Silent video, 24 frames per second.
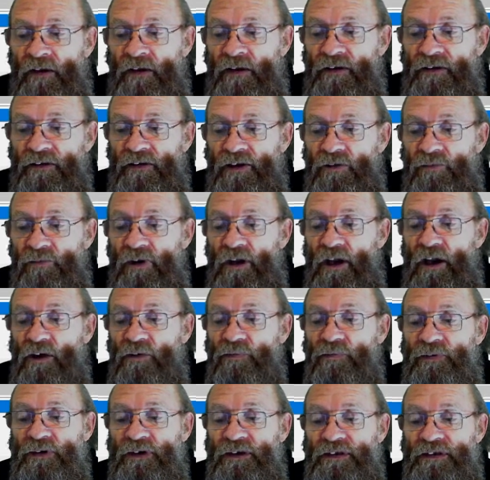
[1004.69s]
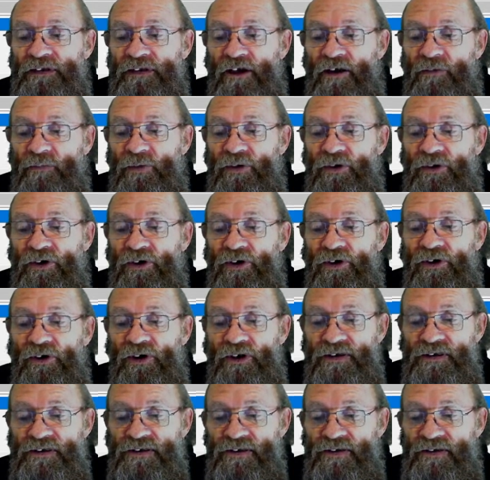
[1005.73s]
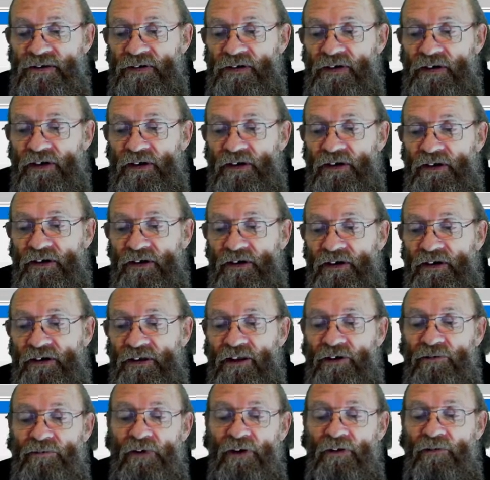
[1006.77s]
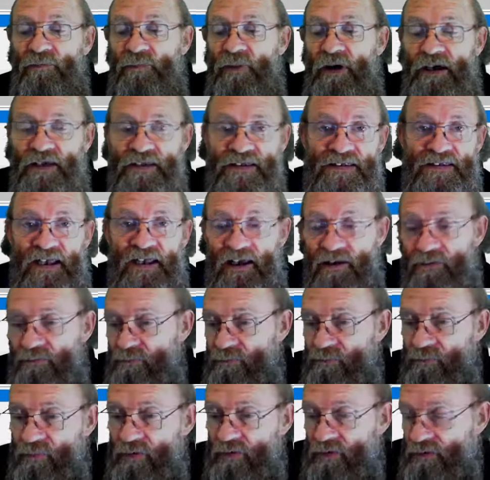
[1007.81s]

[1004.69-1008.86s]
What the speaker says: Then we have interrupt occurrence, and then we have pass time.